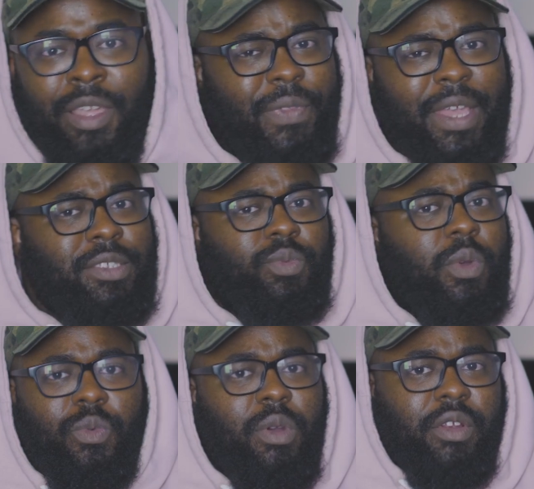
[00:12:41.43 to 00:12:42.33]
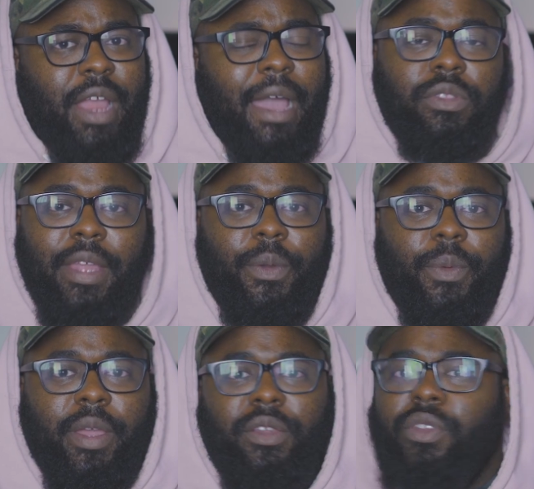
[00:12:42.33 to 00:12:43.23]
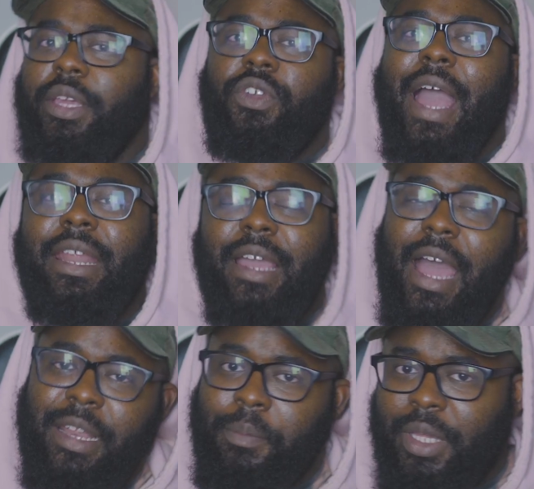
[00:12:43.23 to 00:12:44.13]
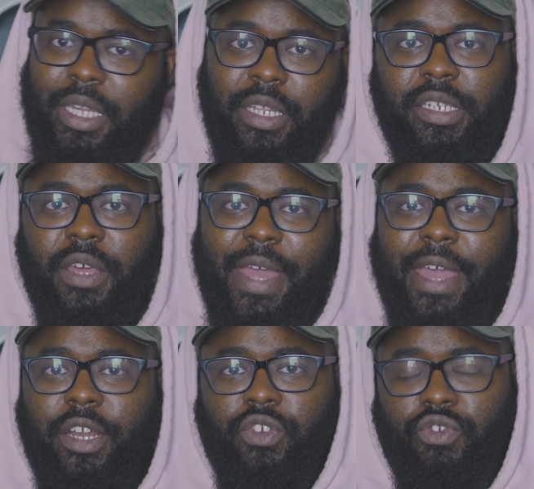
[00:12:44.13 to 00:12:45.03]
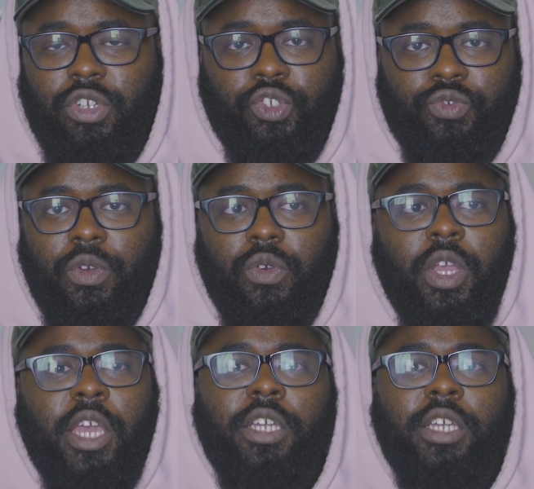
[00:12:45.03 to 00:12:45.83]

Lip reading: things won't work out that way. You gotta kind of meet each other at a crossroad.